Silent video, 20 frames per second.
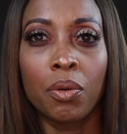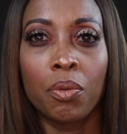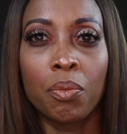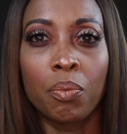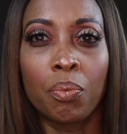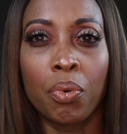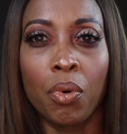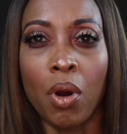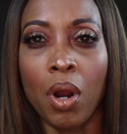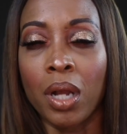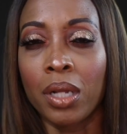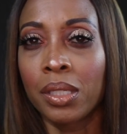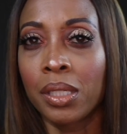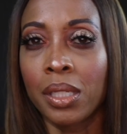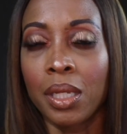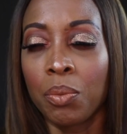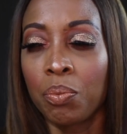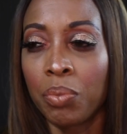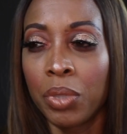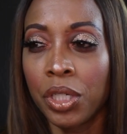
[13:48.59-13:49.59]
Bronze
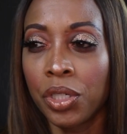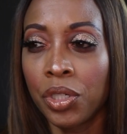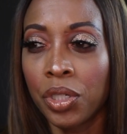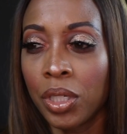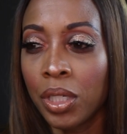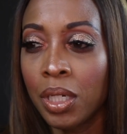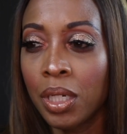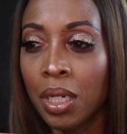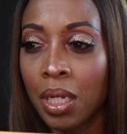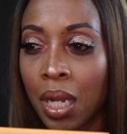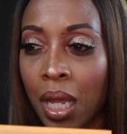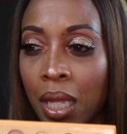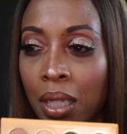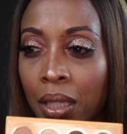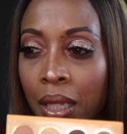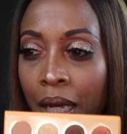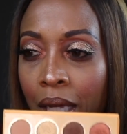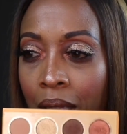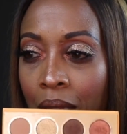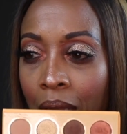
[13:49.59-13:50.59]
Ambition, not
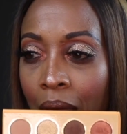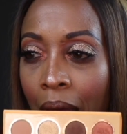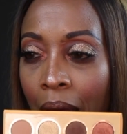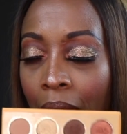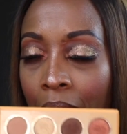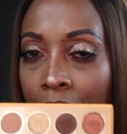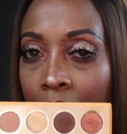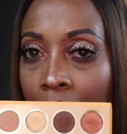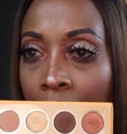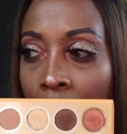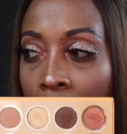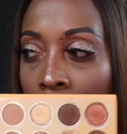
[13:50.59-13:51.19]
like that.